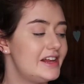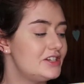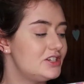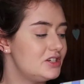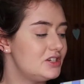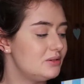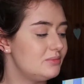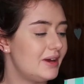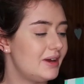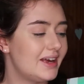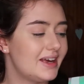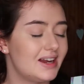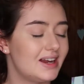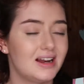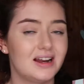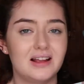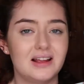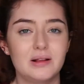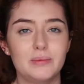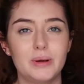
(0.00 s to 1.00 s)
do make it a
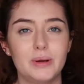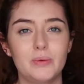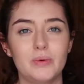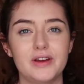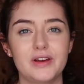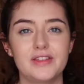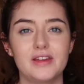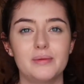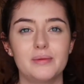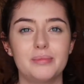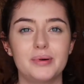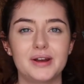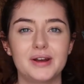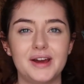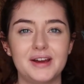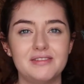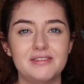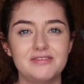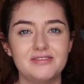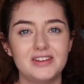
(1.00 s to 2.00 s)
little bit worth it, but
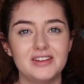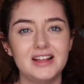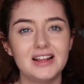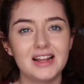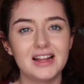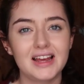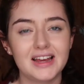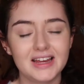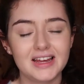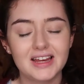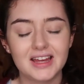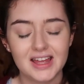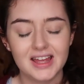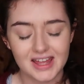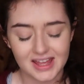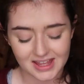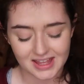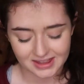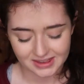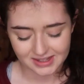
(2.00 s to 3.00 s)
I feel like
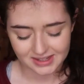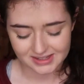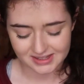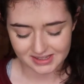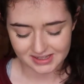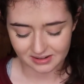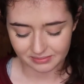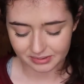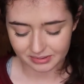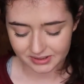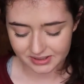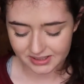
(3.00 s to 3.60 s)
the sample